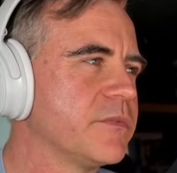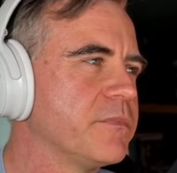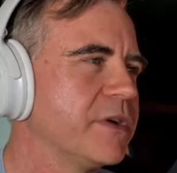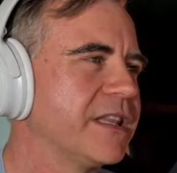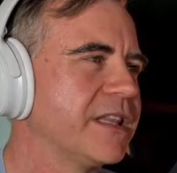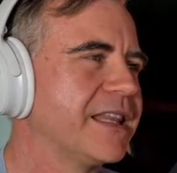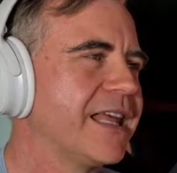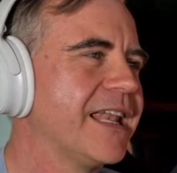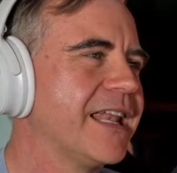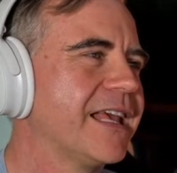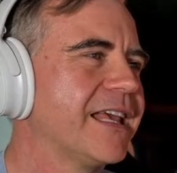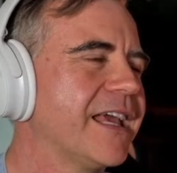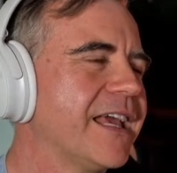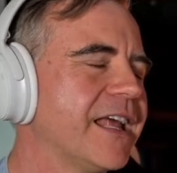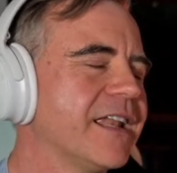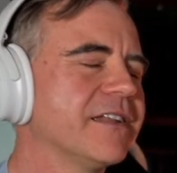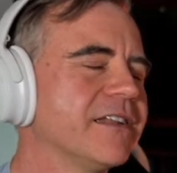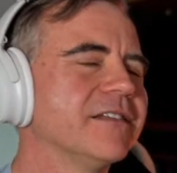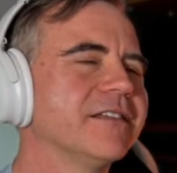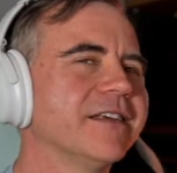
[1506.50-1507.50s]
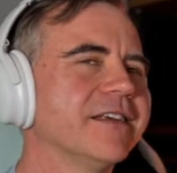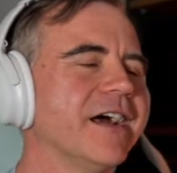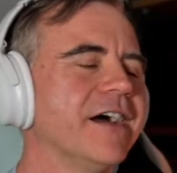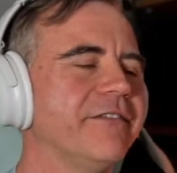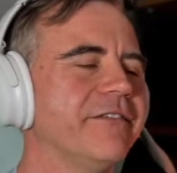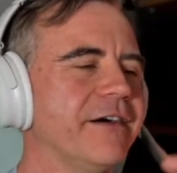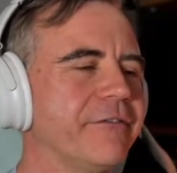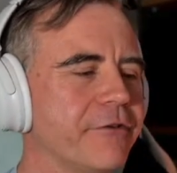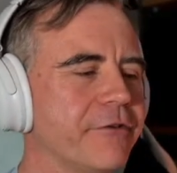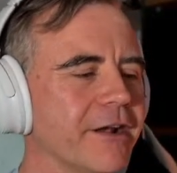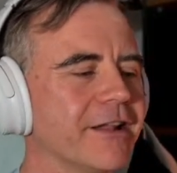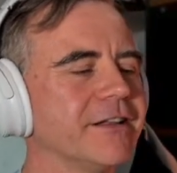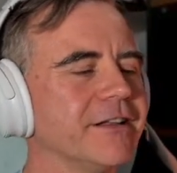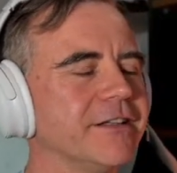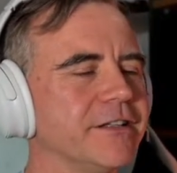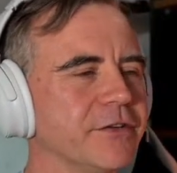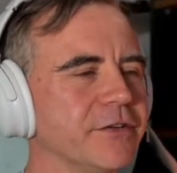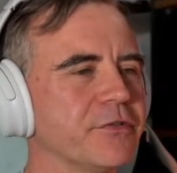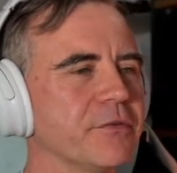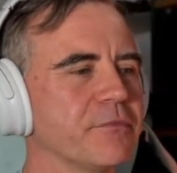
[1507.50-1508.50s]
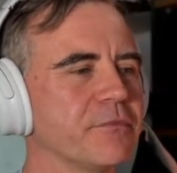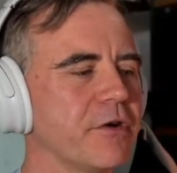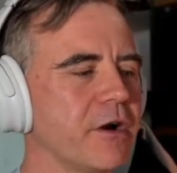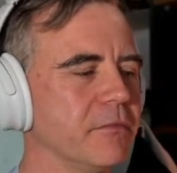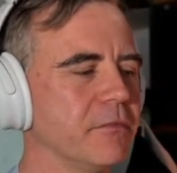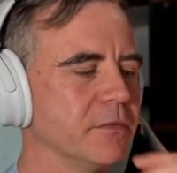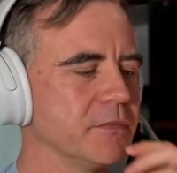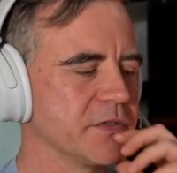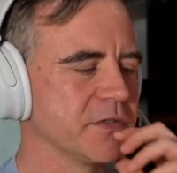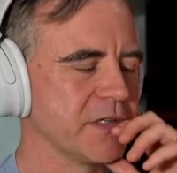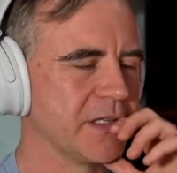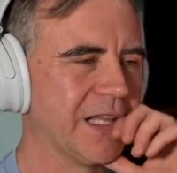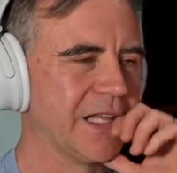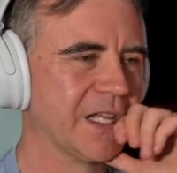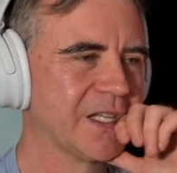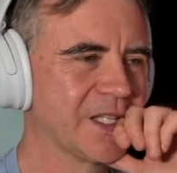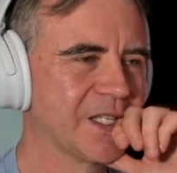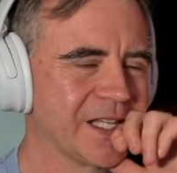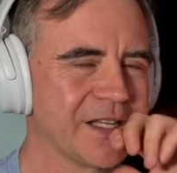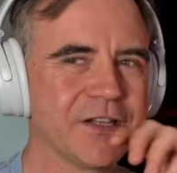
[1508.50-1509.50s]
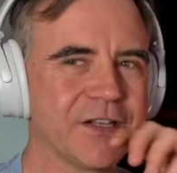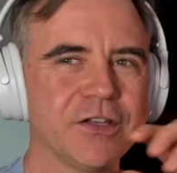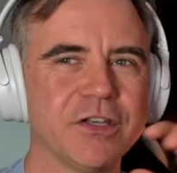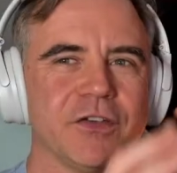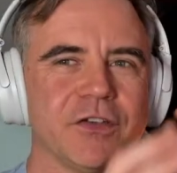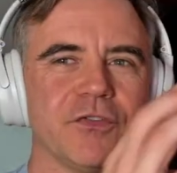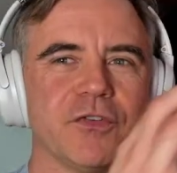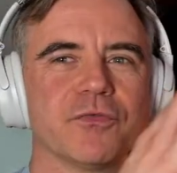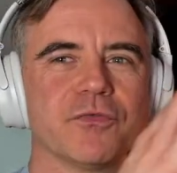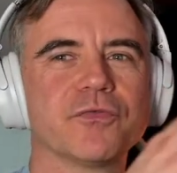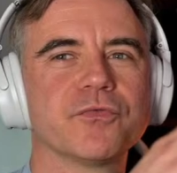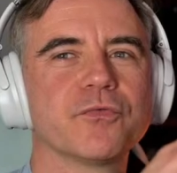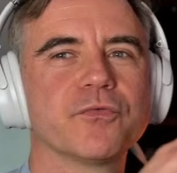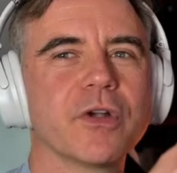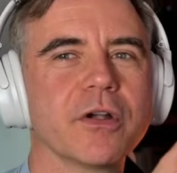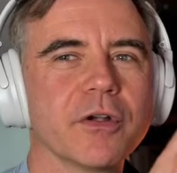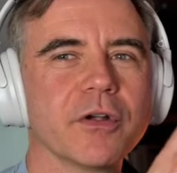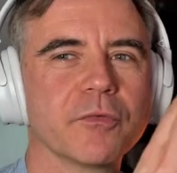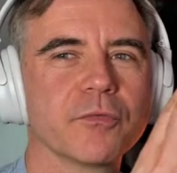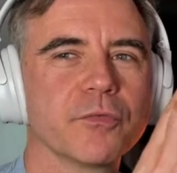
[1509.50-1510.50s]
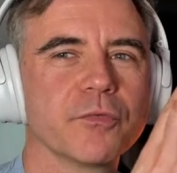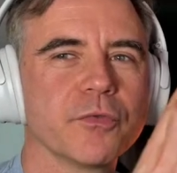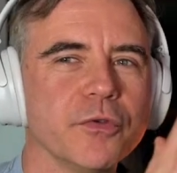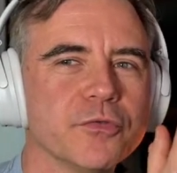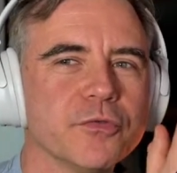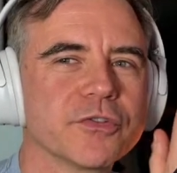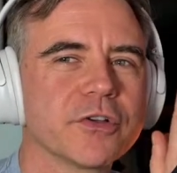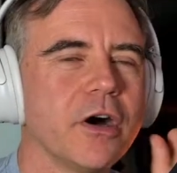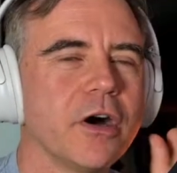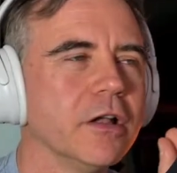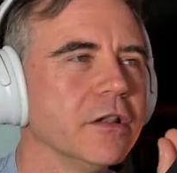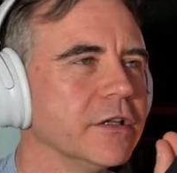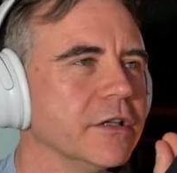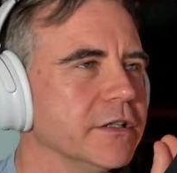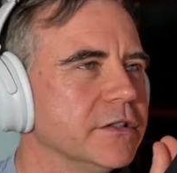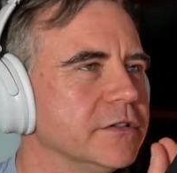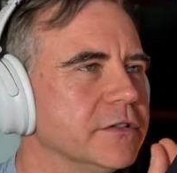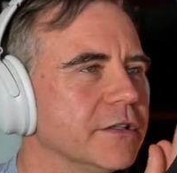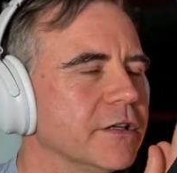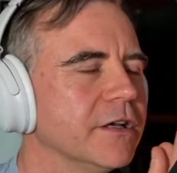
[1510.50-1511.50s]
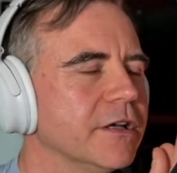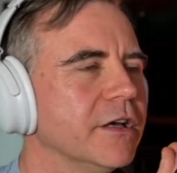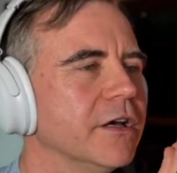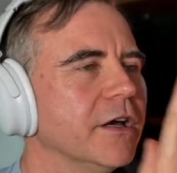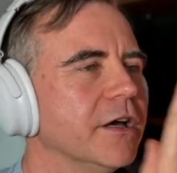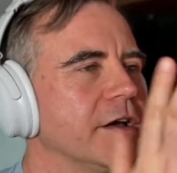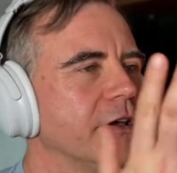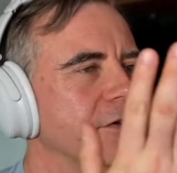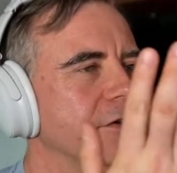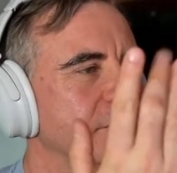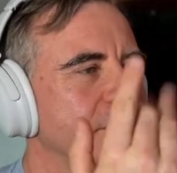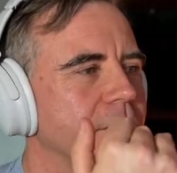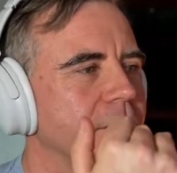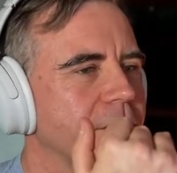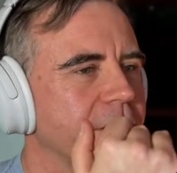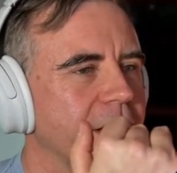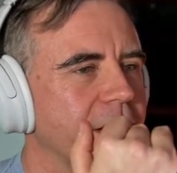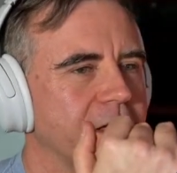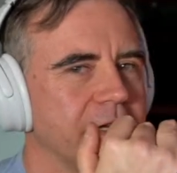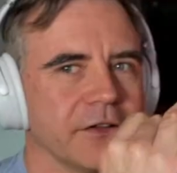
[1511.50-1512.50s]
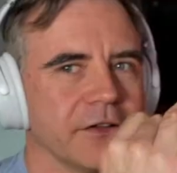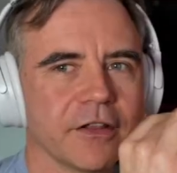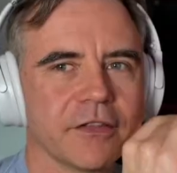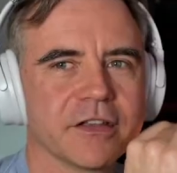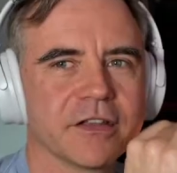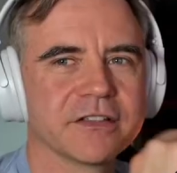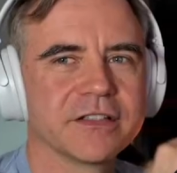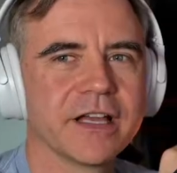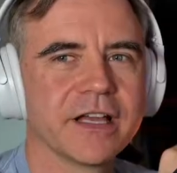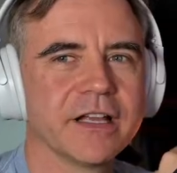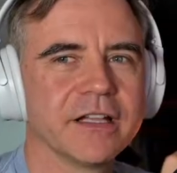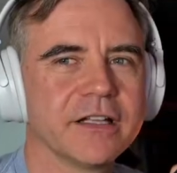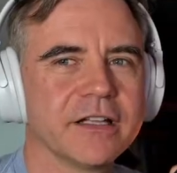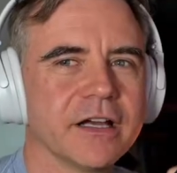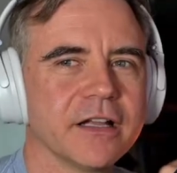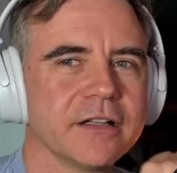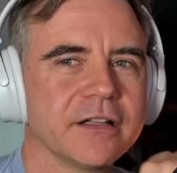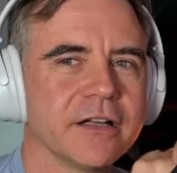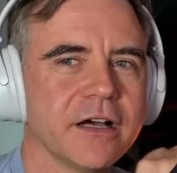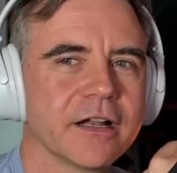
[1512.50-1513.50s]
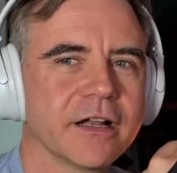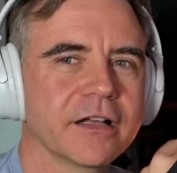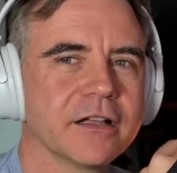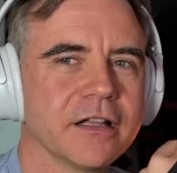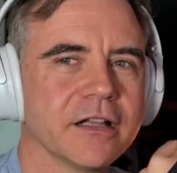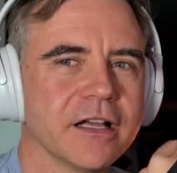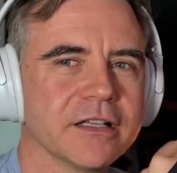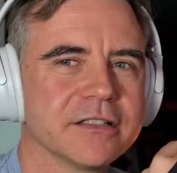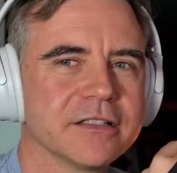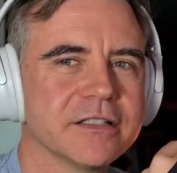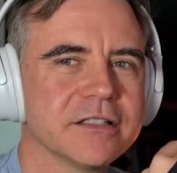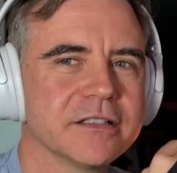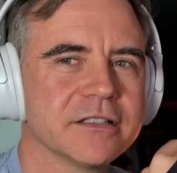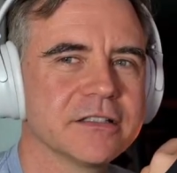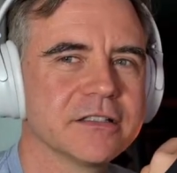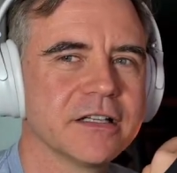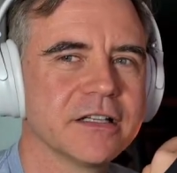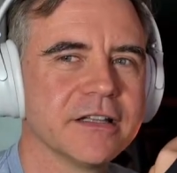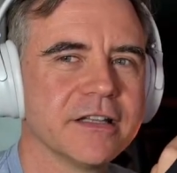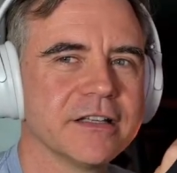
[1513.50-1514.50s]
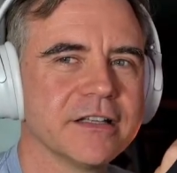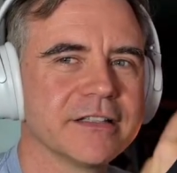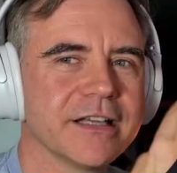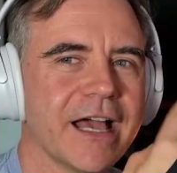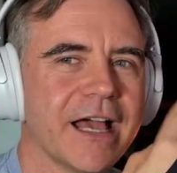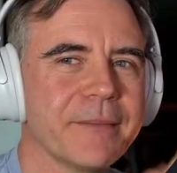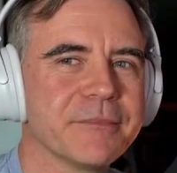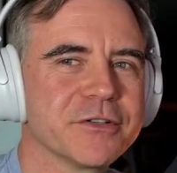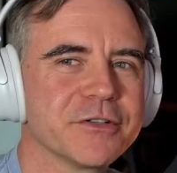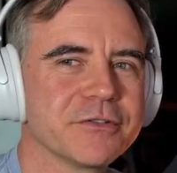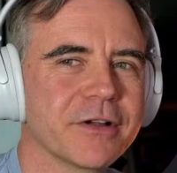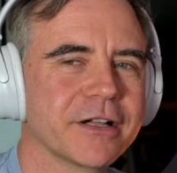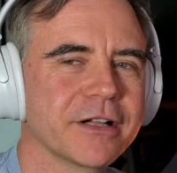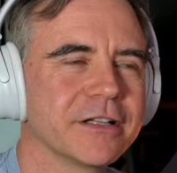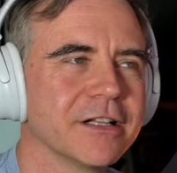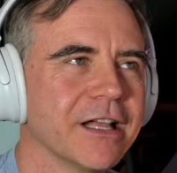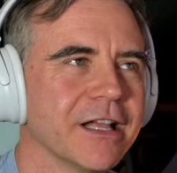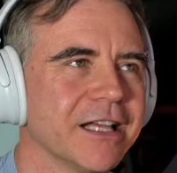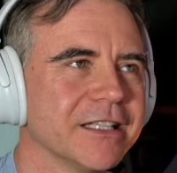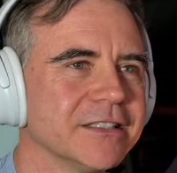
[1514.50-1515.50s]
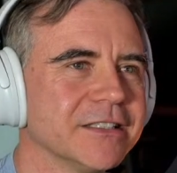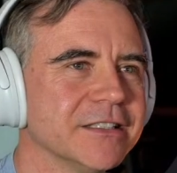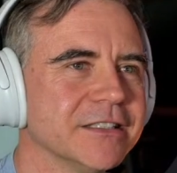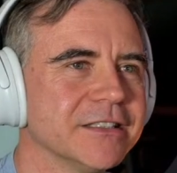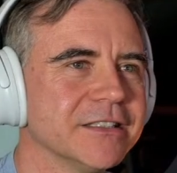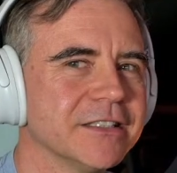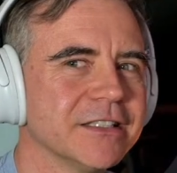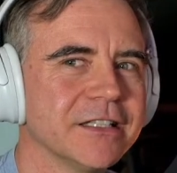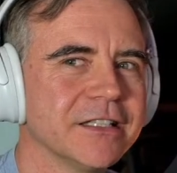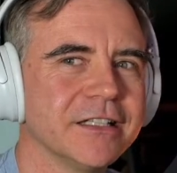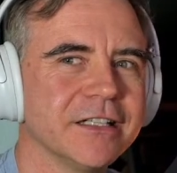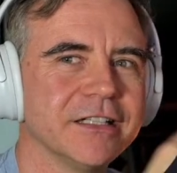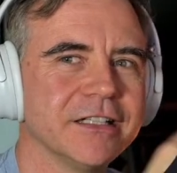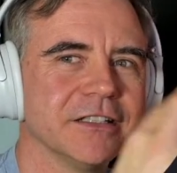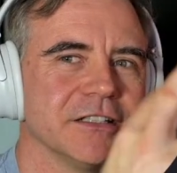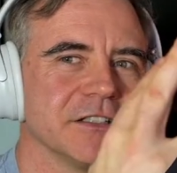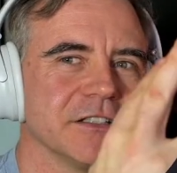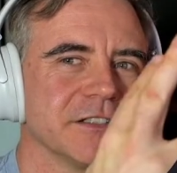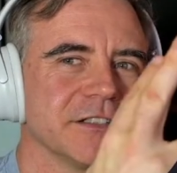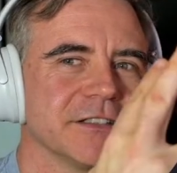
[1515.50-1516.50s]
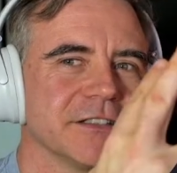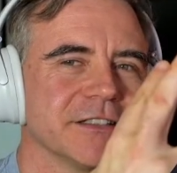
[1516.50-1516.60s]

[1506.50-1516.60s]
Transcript: then again, I've run into different problems, and that's if you've used Kotlin, you know the idea that there's data classes and there's abstract classes and there's